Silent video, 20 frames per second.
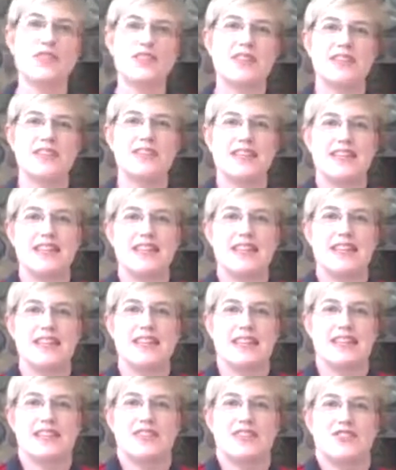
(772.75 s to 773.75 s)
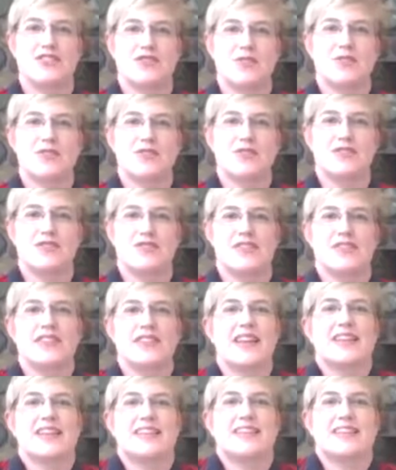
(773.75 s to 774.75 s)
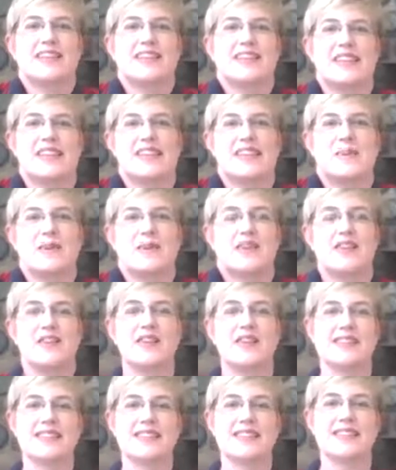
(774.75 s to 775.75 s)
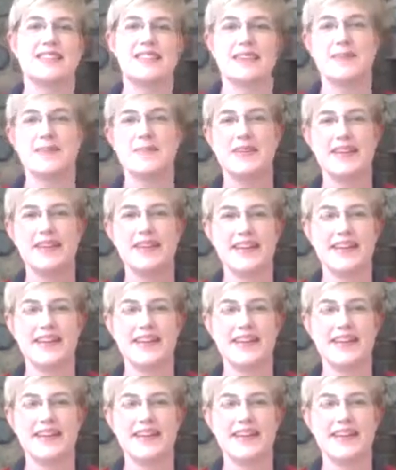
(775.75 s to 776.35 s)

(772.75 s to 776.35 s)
they tend to get these shoulders that like to stay up here all the time.